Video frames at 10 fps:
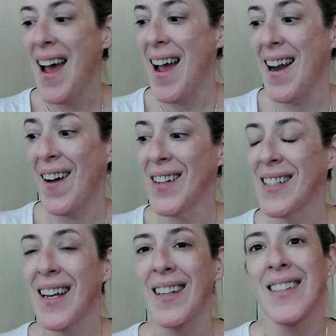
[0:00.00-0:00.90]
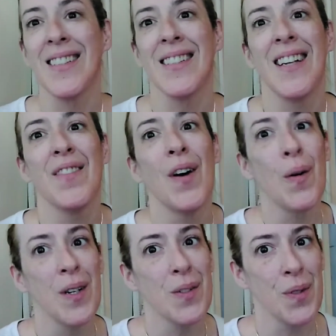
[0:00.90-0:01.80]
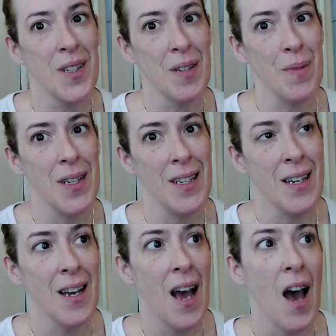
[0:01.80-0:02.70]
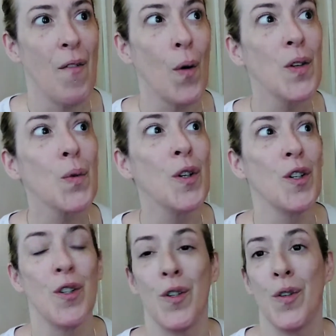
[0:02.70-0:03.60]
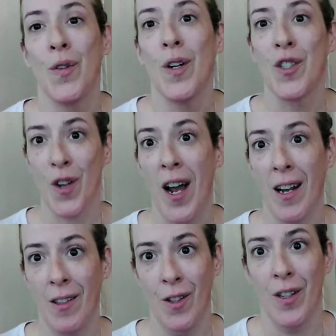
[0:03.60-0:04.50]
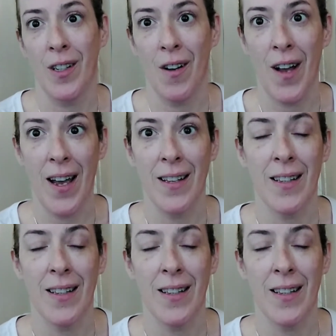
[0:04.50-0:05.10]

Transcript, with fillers: And I was like, listen, I've always wanted to be, I've always wanted to do a drag look, okay?